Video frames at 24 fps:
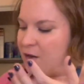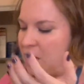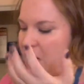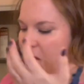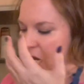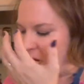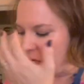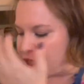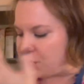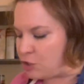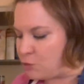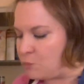
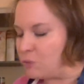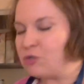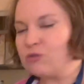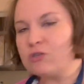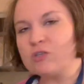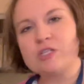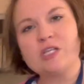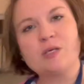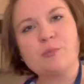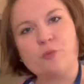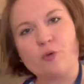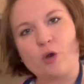A
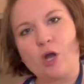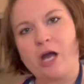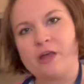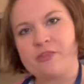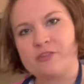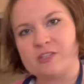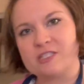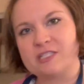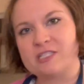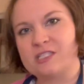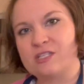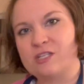community brought
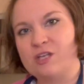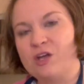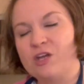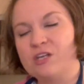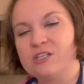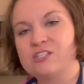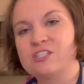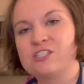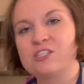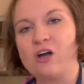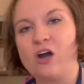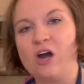this
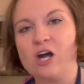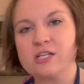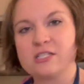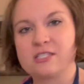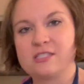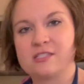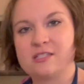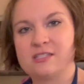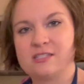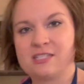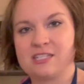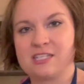
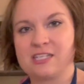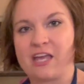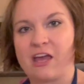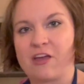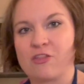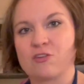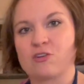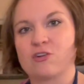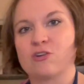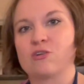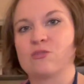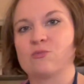sauce
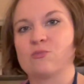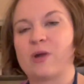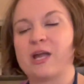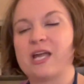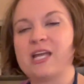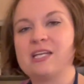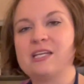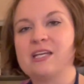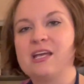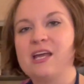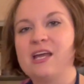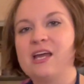together,
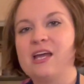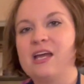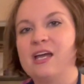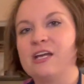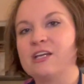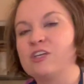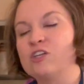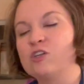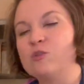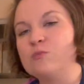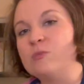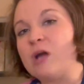right?
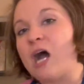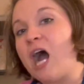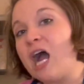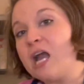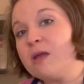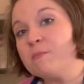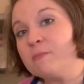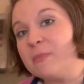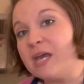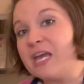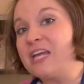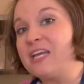
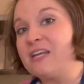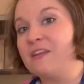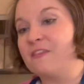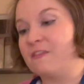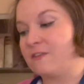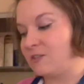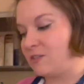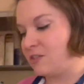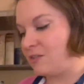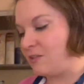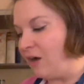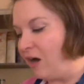I made
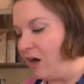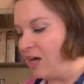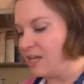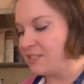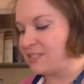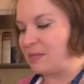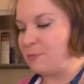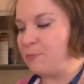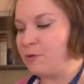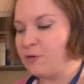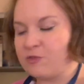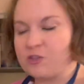the
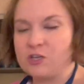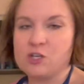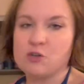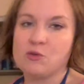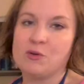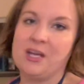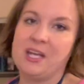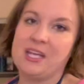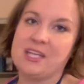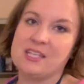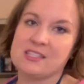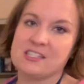sauce, I put the
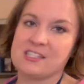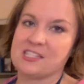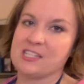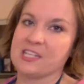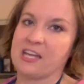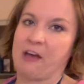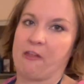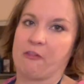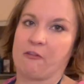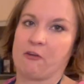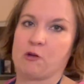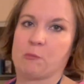ingredients
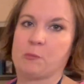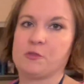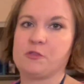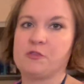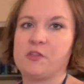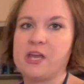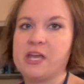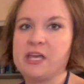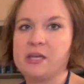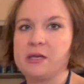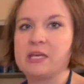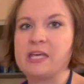together, but
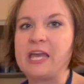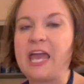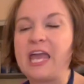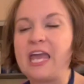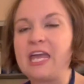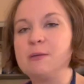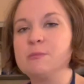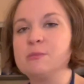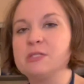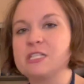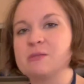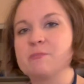they
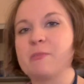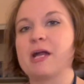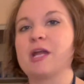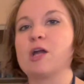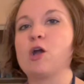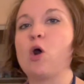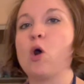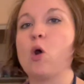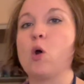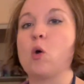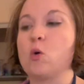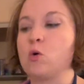came to my
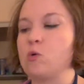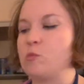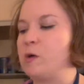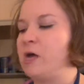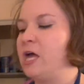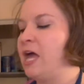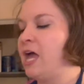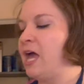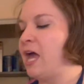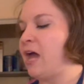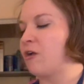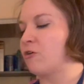home
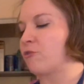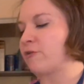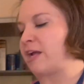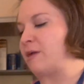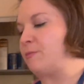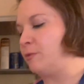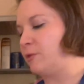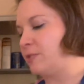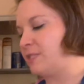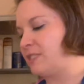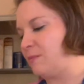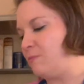and were
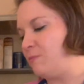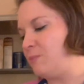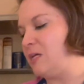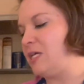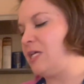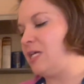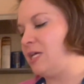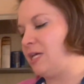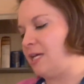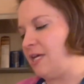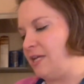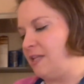able to
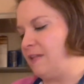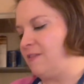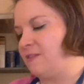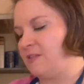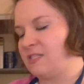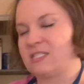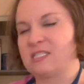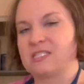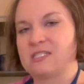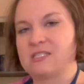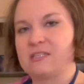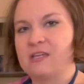be in
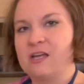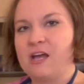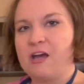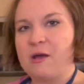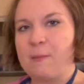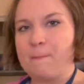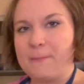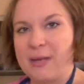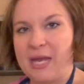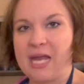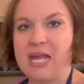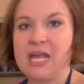this
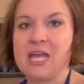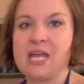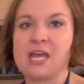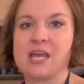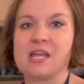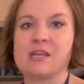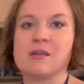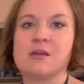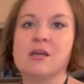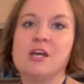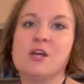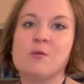
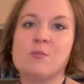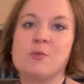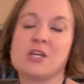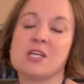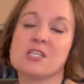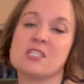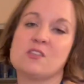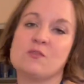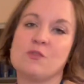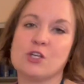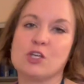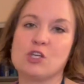pan
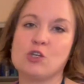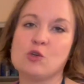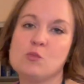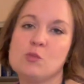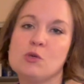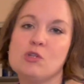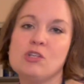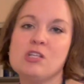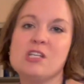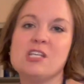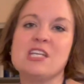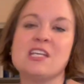because of a
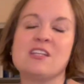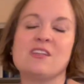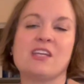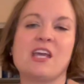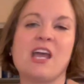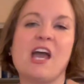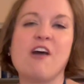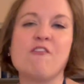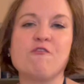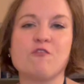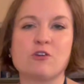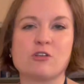community and
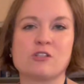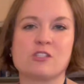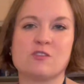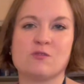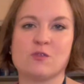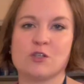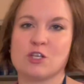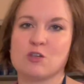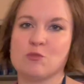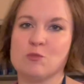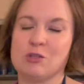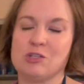the efforts of
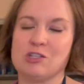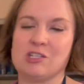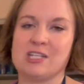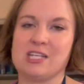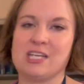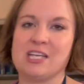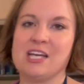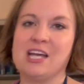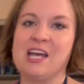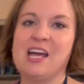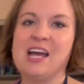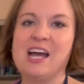a
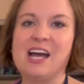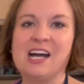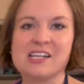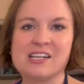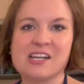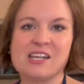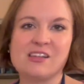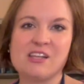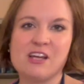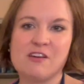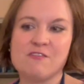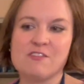community. And
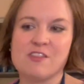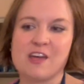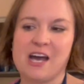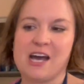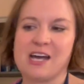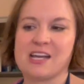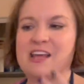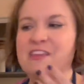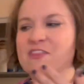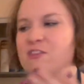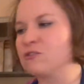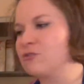I love
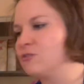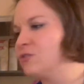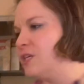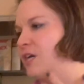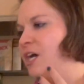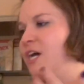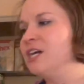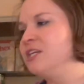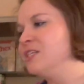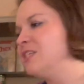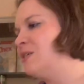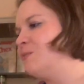that. And there's,
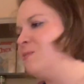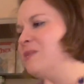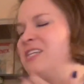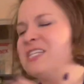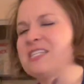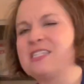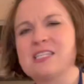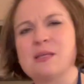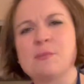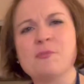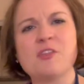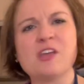to me,
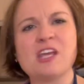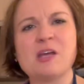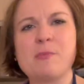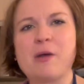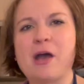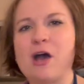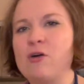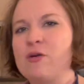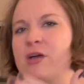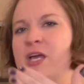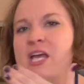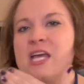something
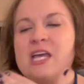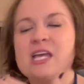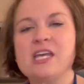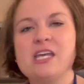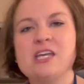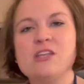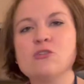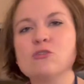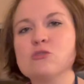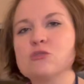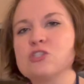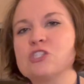about
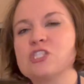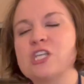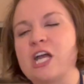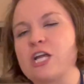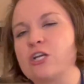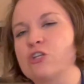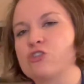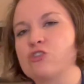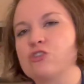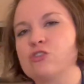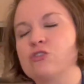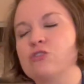
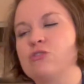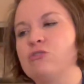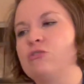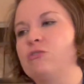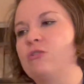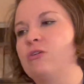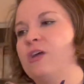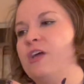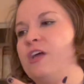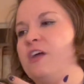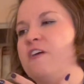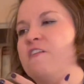
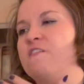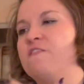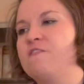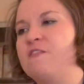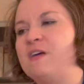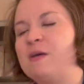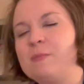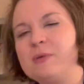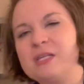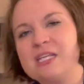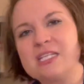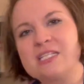intersectional
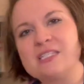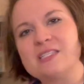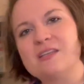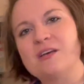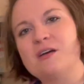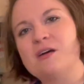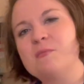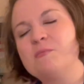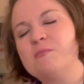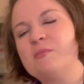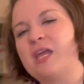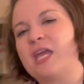
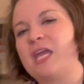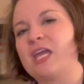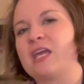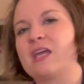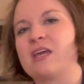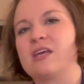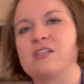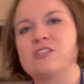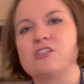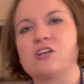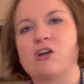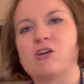feminism
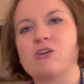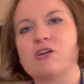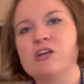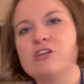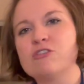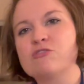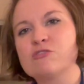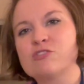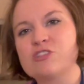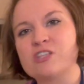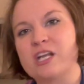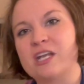and our
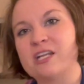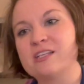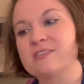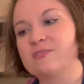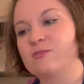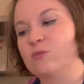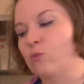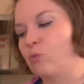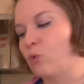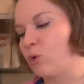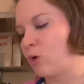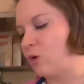understandings of
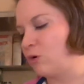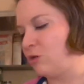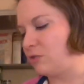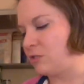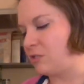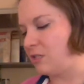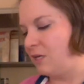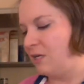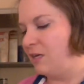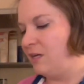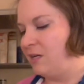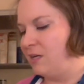the world
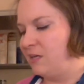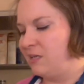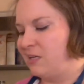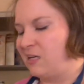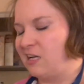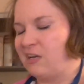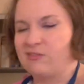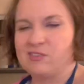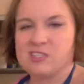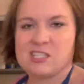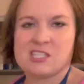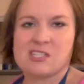
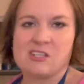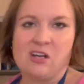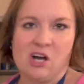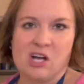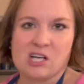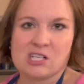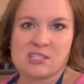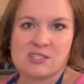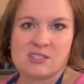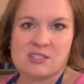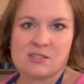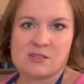and the
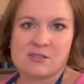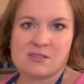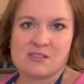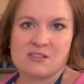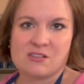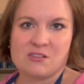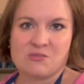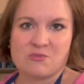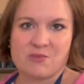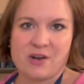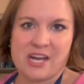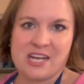sauce,
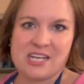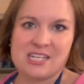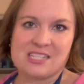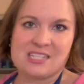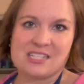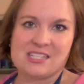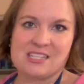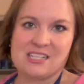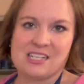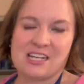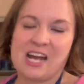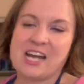right?
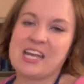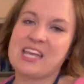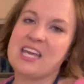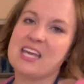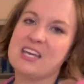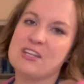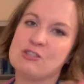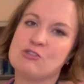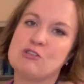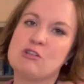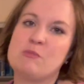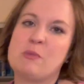That I
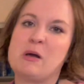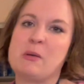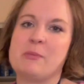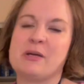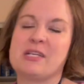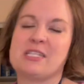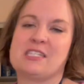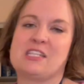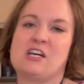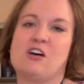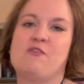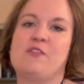can't do it by
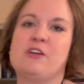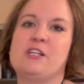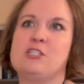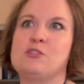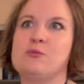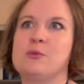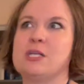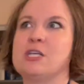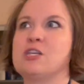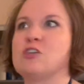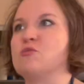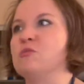myself, I do
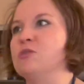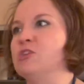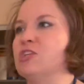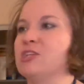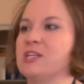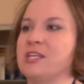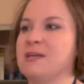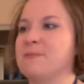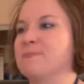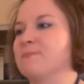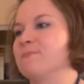it in community.